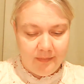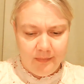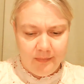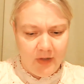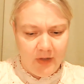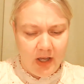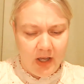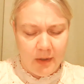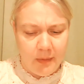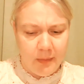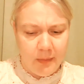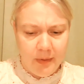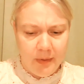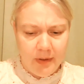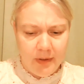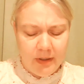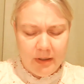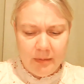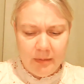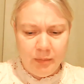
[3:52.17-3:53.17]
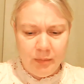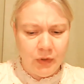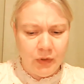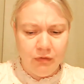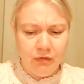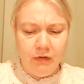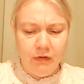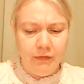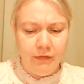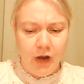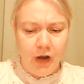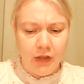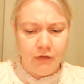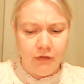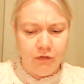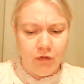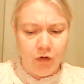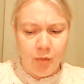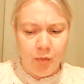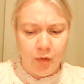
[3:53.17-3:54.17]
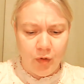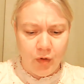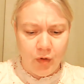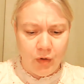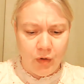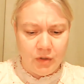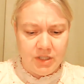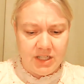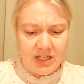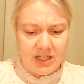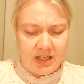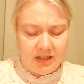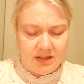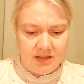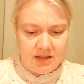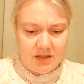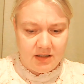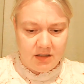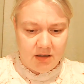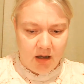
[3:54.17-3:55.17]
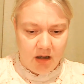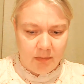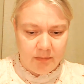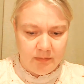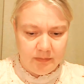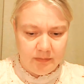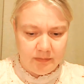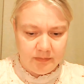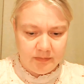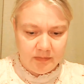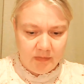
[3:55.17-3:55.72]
No, Mother and Father were abroad, answered Tom.